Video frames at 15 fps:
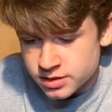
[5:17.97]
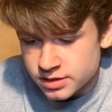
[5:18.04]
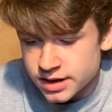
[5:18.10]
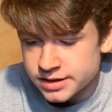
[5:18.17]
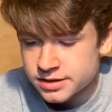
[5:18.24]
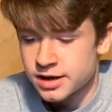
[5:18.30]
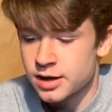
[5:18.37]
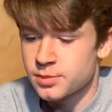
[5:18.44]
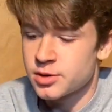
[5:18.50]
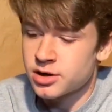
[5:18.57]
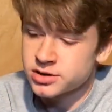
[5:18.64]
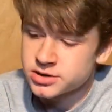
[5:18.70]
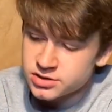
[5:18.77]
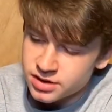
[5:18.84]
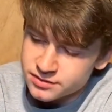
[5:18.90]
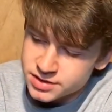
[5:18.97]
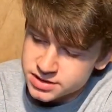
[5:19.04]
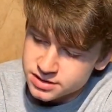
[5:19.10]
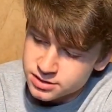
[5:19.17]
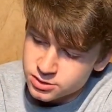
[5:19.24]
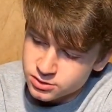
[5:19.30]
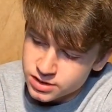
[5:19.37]
like the AirPods, you have this
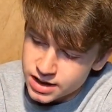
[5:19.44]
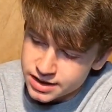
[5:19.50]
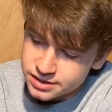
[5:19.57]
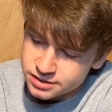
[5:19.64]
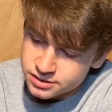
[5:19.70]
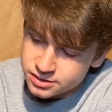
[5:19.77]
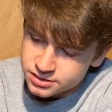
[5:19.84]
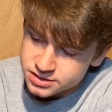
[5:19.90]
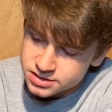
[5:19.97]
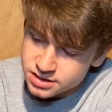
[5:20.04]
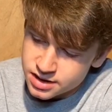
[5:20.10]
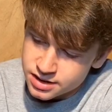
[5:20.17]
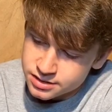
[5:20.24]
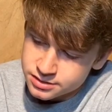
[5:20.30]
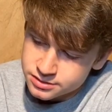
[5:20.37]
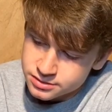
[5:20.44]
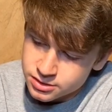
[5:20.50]
little light on the side,